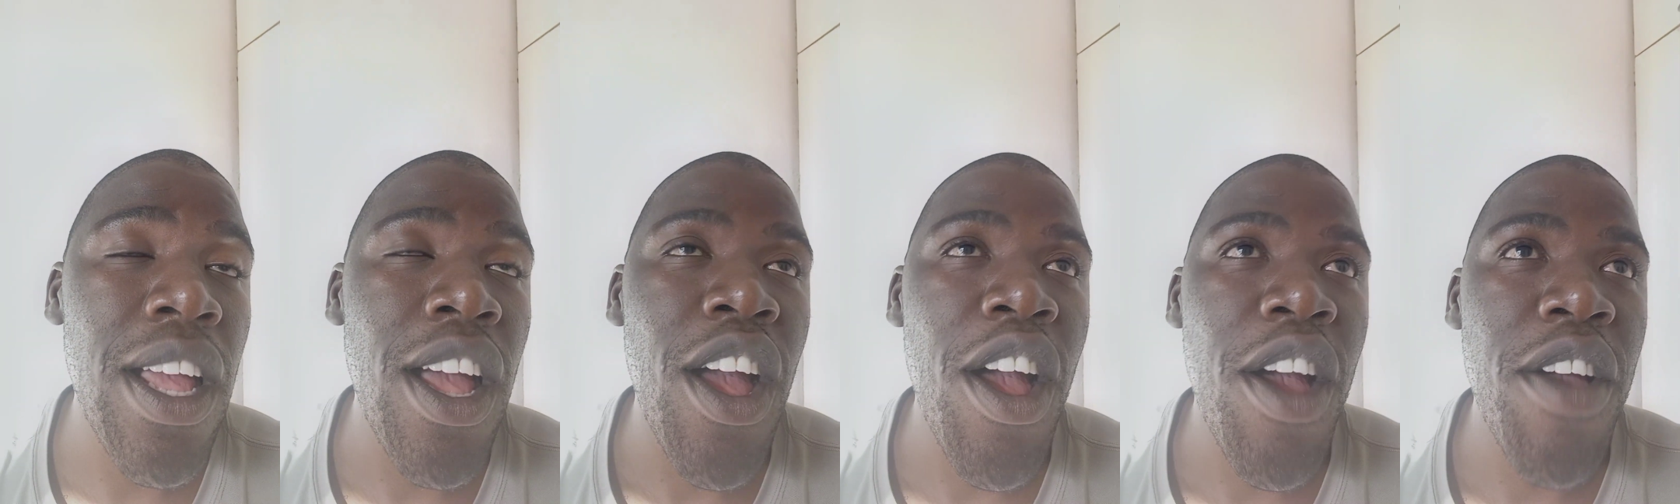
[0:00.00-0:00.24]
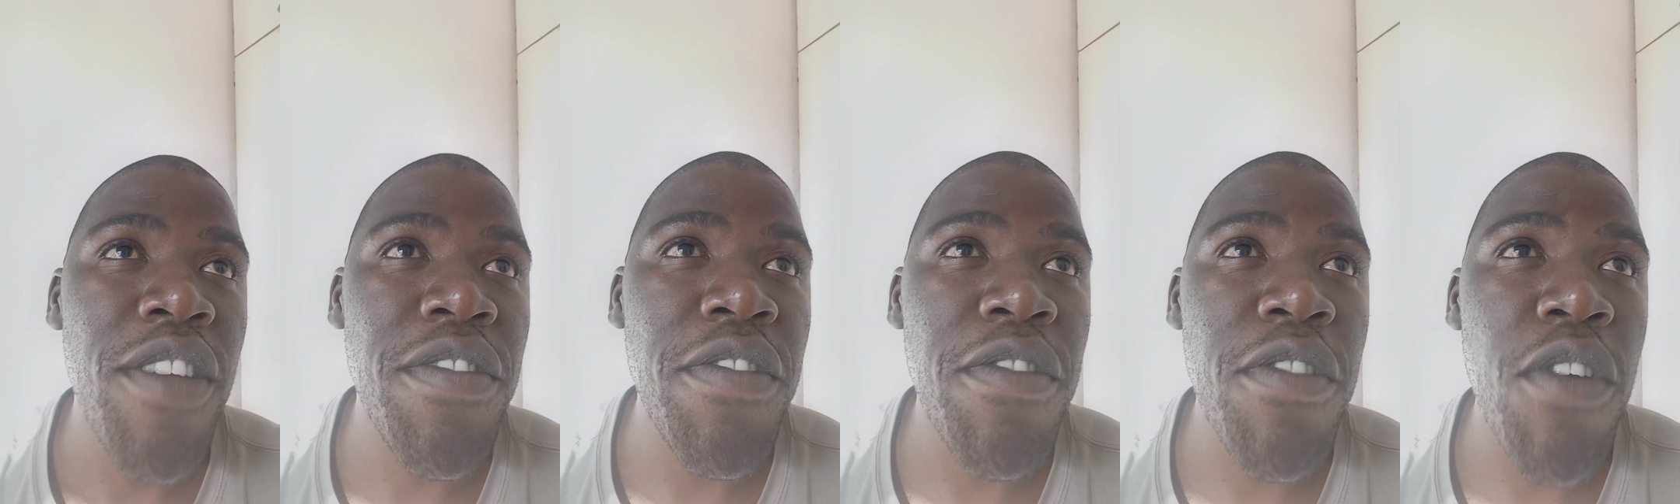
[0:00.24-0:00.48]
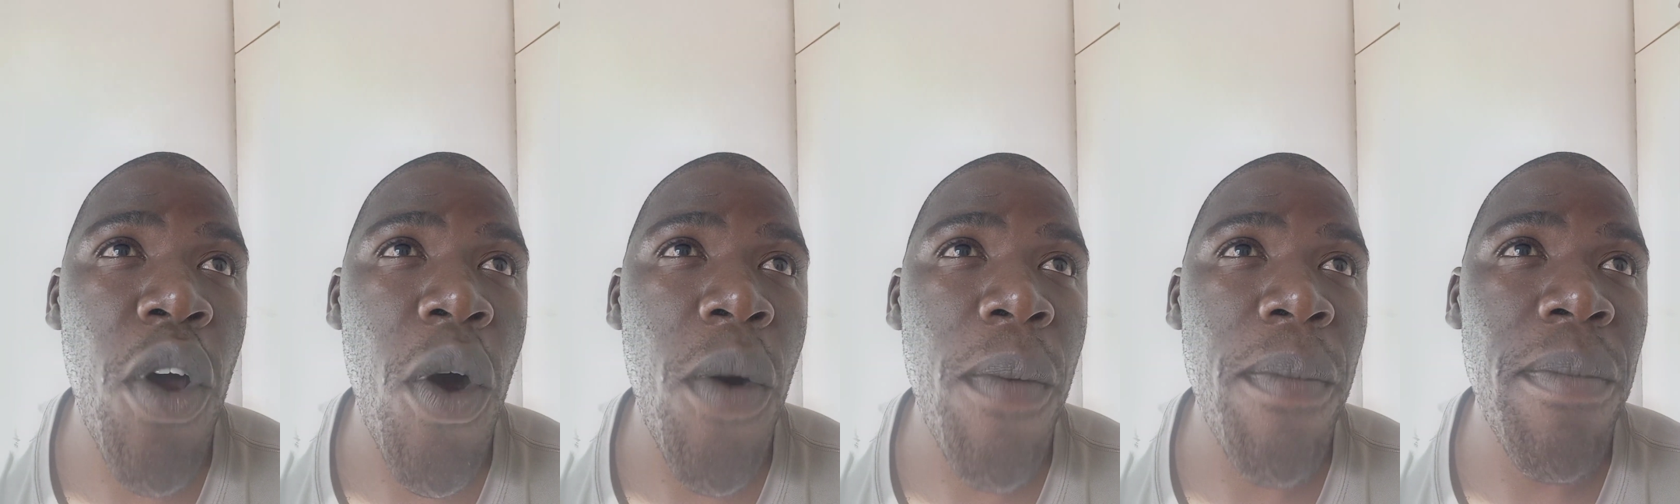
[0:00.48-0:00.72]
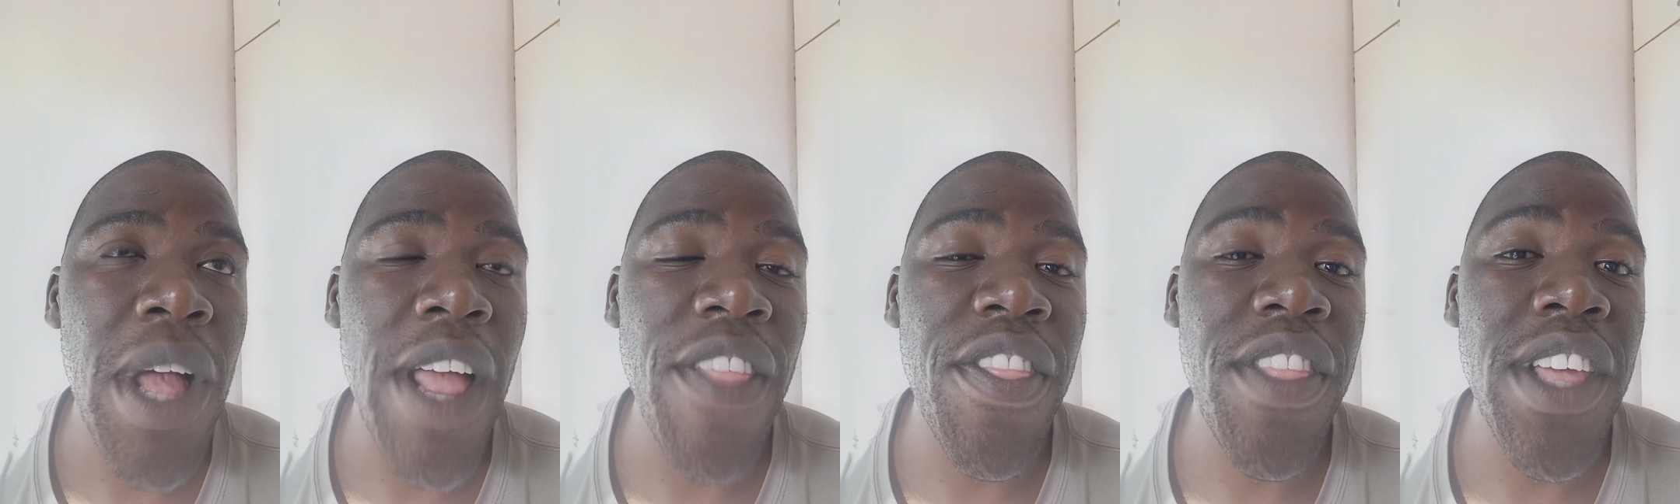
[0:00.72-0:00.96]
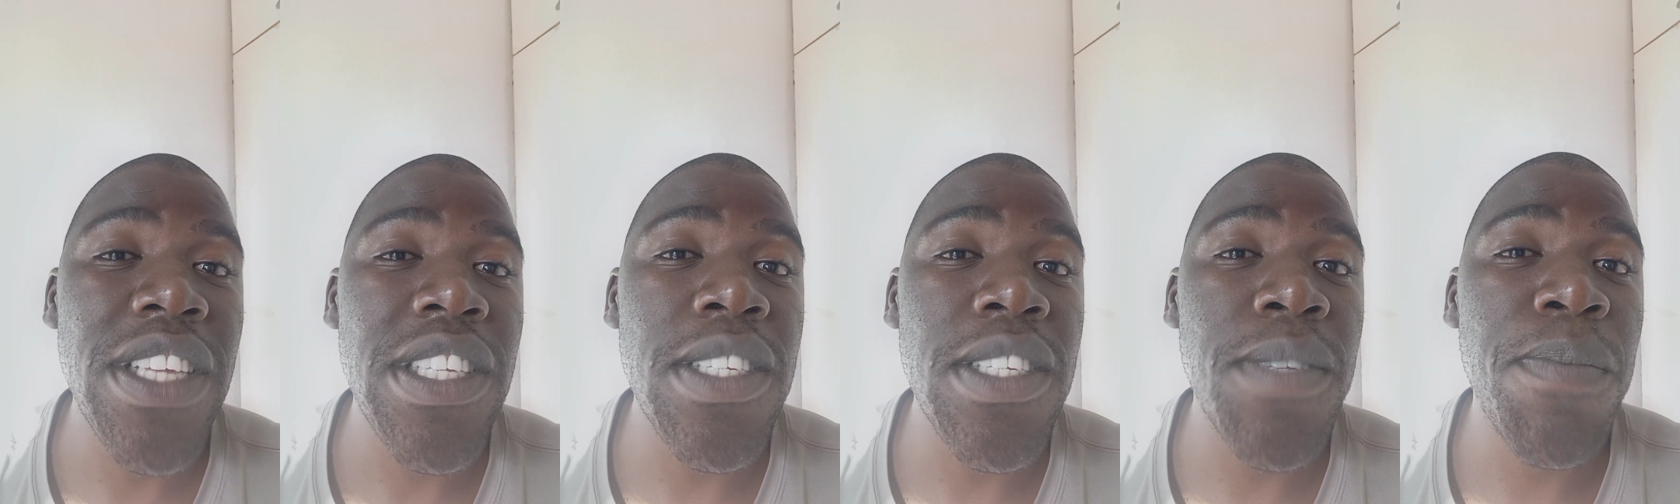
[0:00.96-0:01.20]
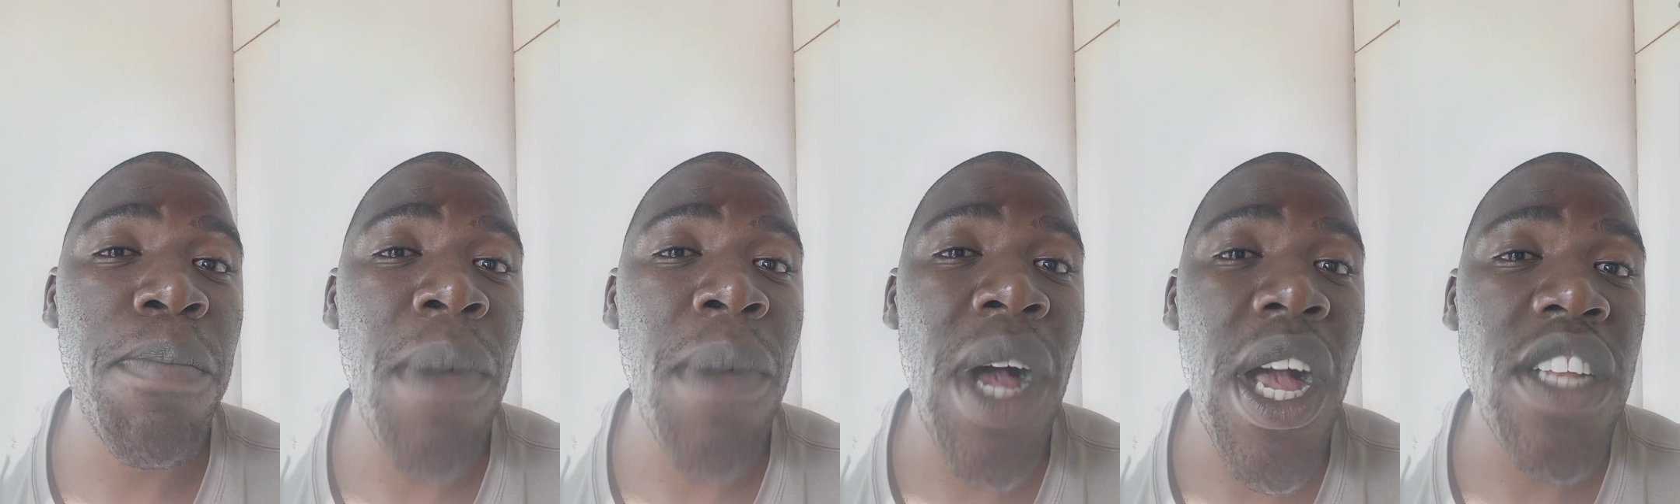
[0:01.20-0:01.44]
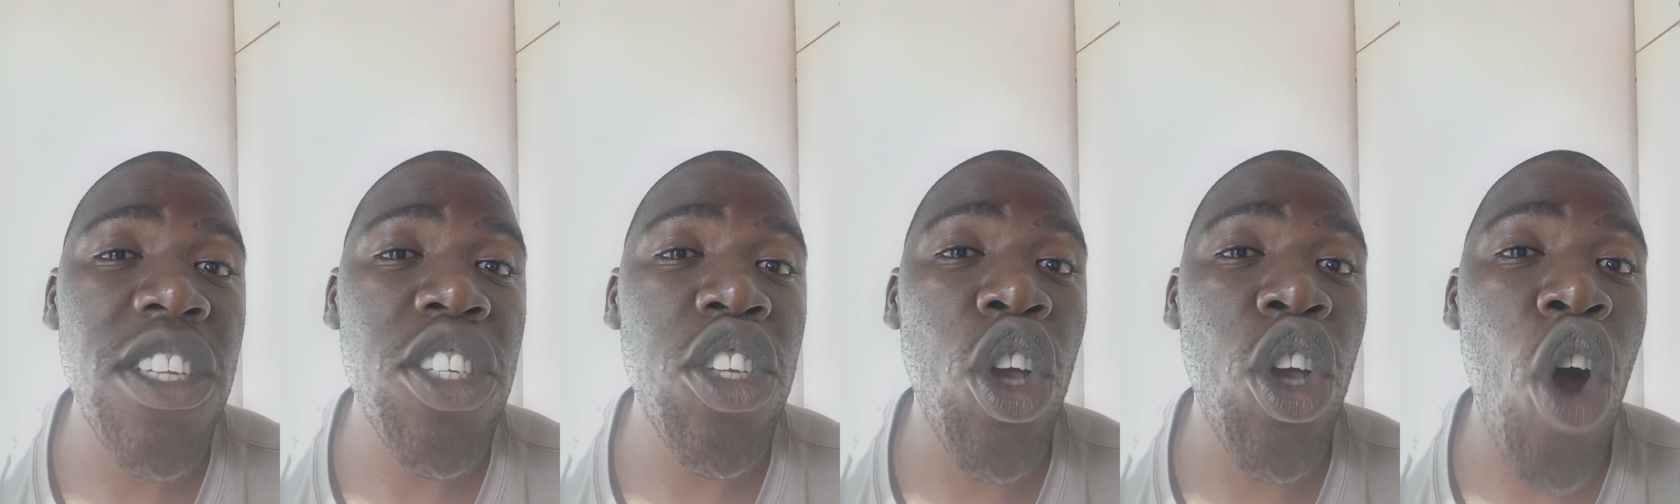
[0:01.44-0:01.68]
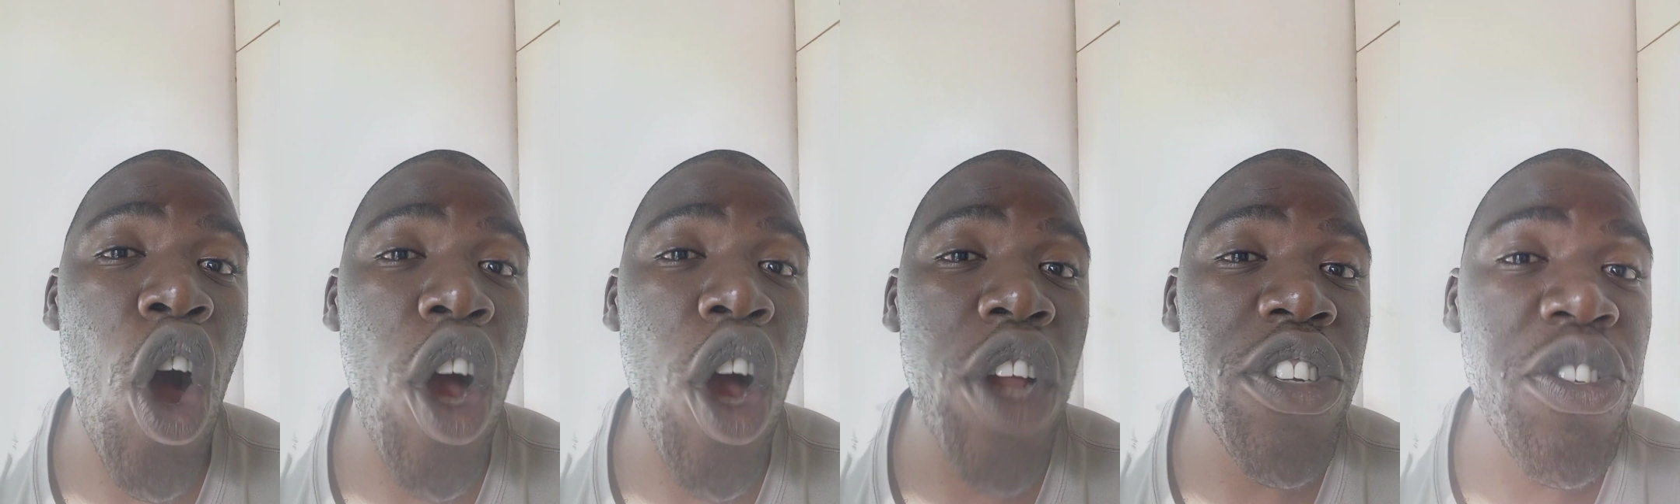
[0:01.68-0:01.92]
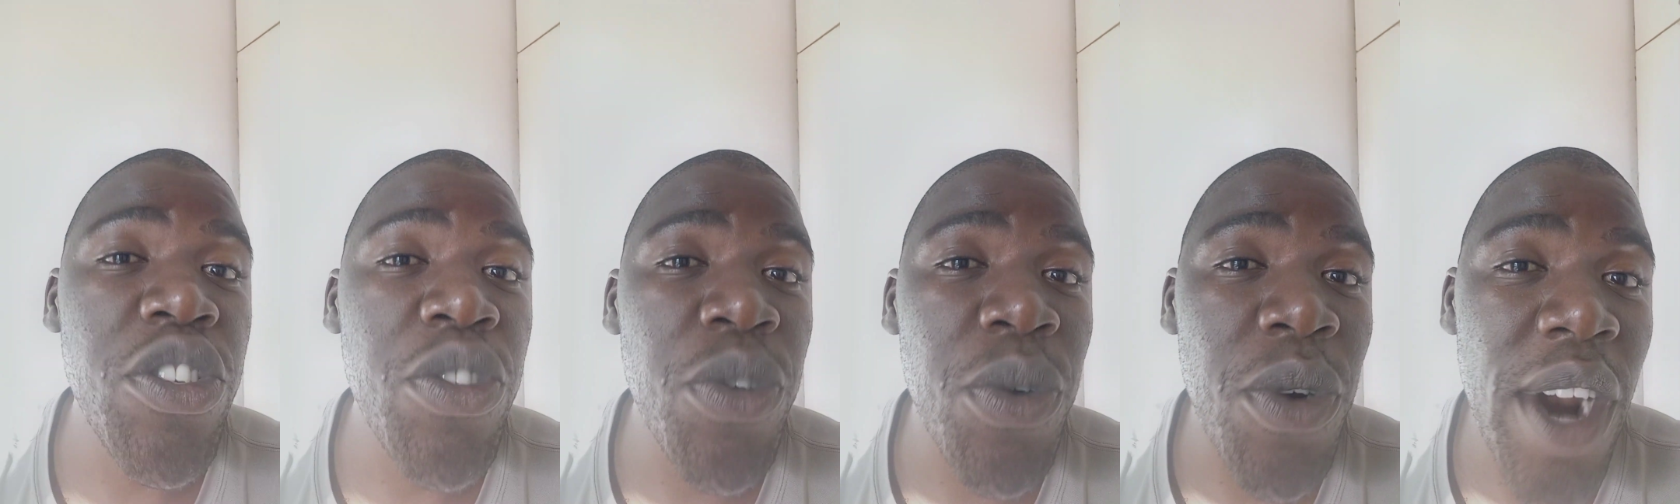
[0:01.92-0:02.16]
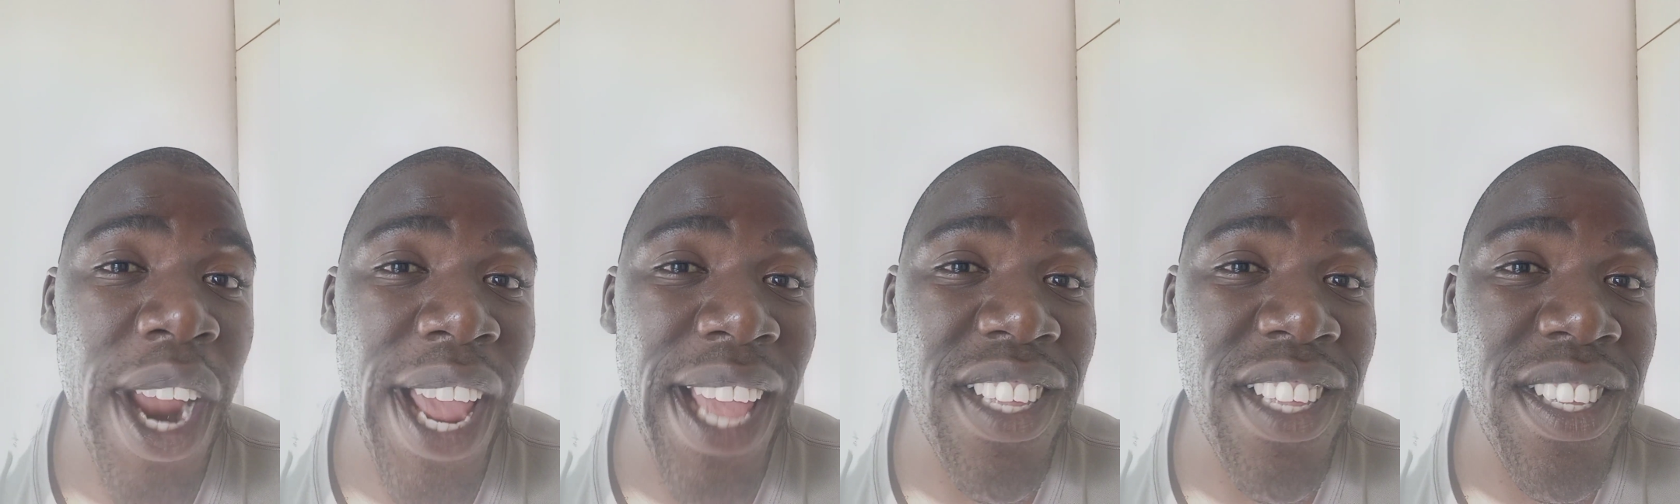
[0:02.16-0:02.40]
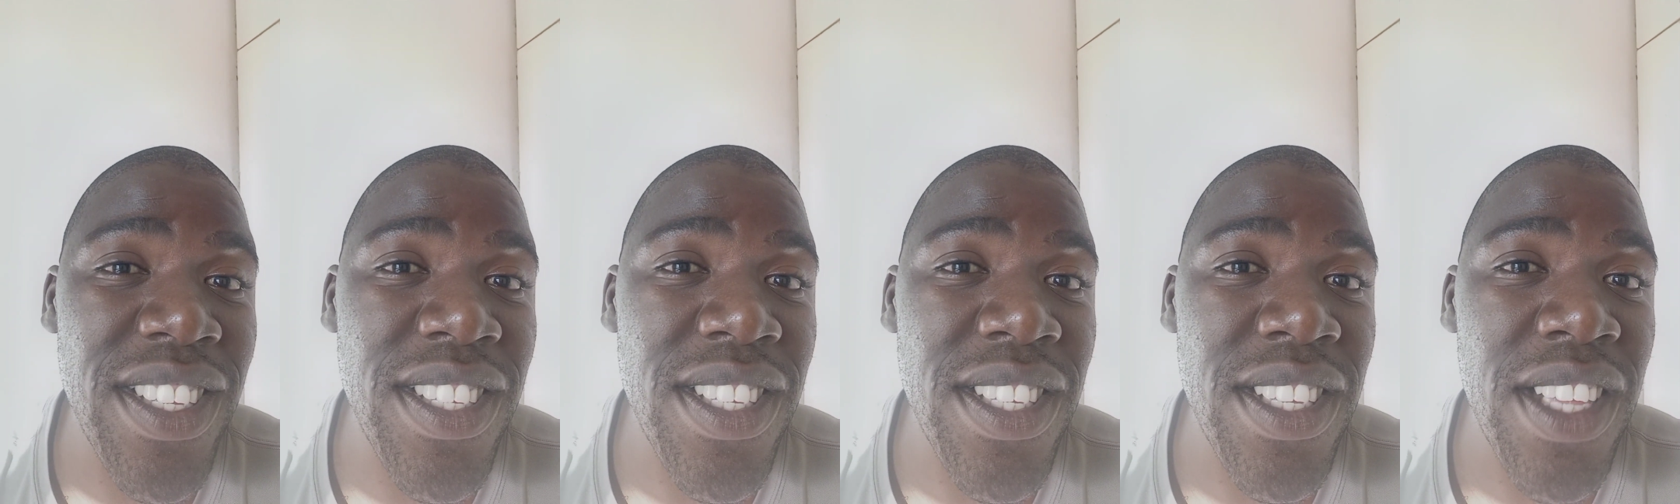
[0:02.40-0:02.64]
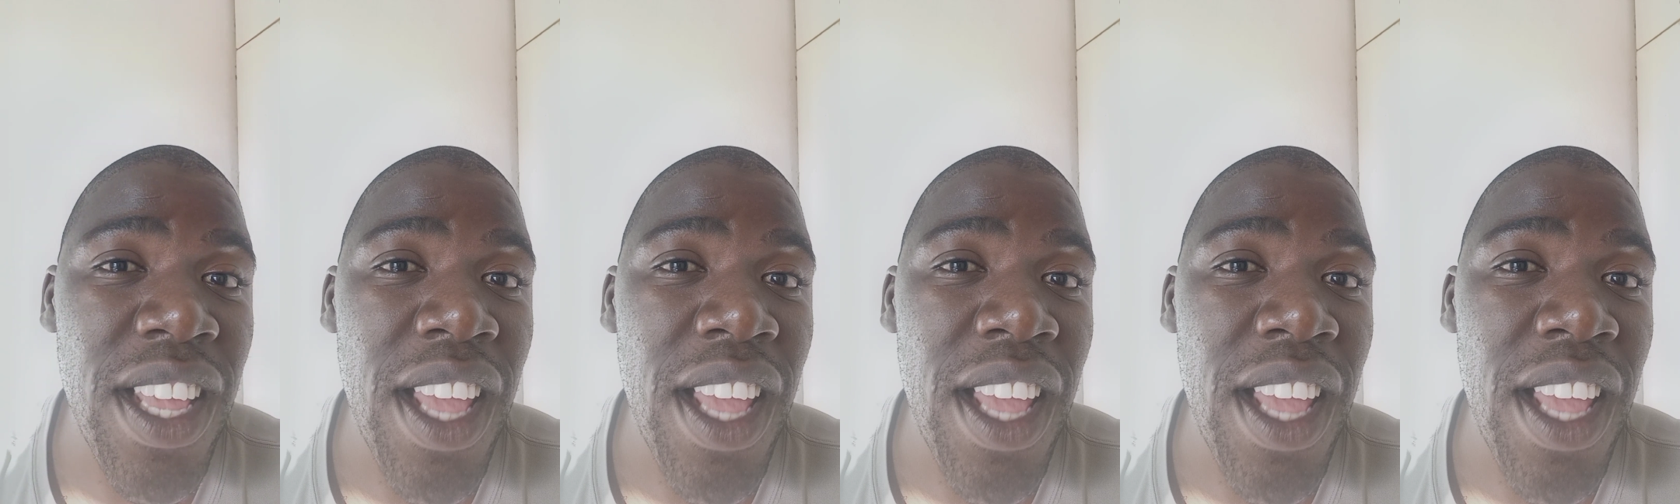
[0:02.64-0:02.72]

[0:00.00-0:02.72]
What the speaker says: from the smart contracts